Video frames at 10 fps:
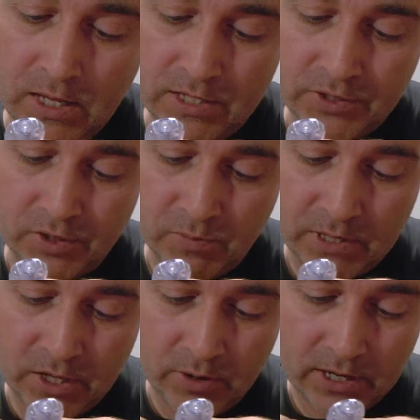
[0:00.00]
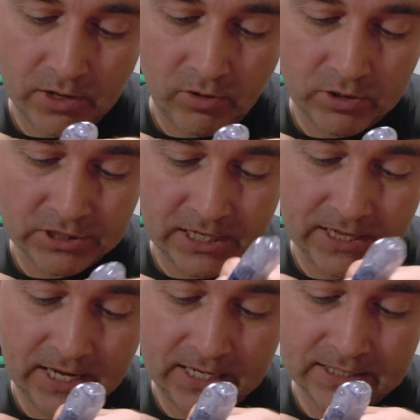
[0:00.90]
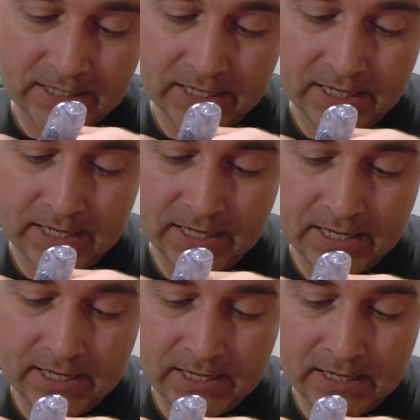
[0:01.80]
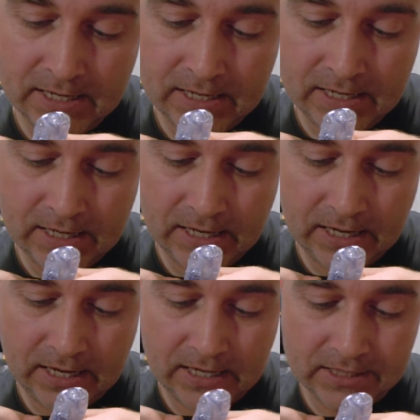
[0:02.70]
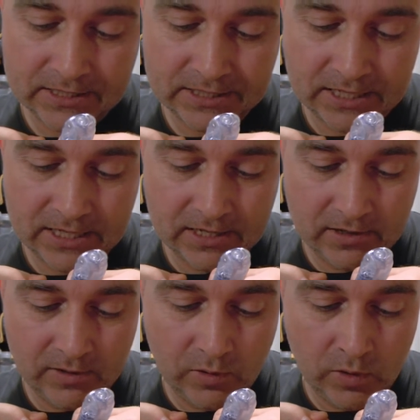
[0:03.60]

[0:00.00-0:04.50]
it's going to be going across like that, and the signal